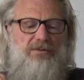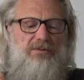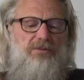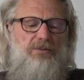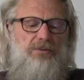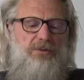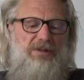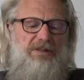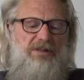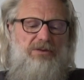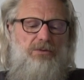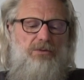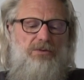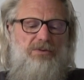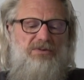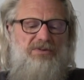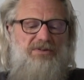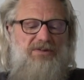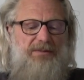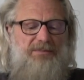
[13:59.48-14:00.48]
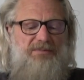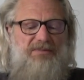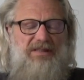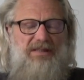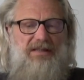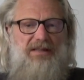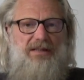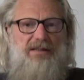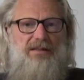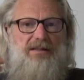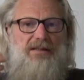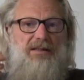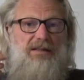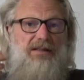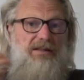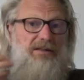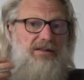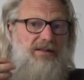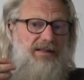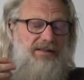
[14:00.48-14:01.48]
Fuligo septica
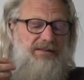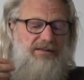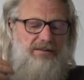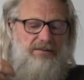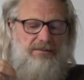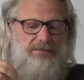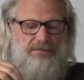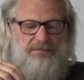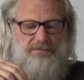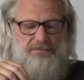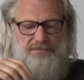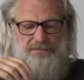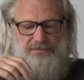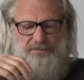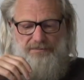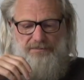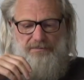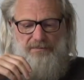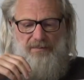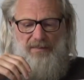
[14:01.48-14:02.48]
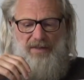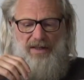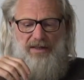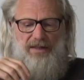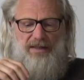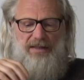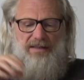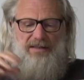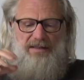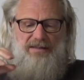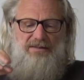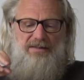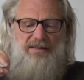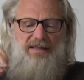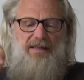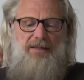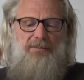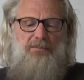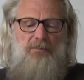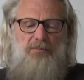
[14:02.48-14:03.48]
in Latin. It is
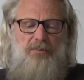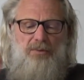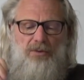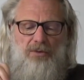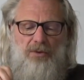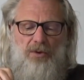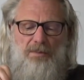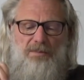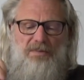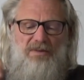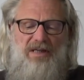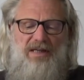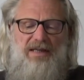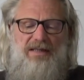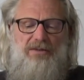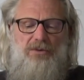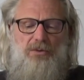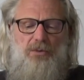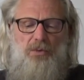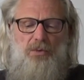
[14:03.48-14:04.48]
a blob-like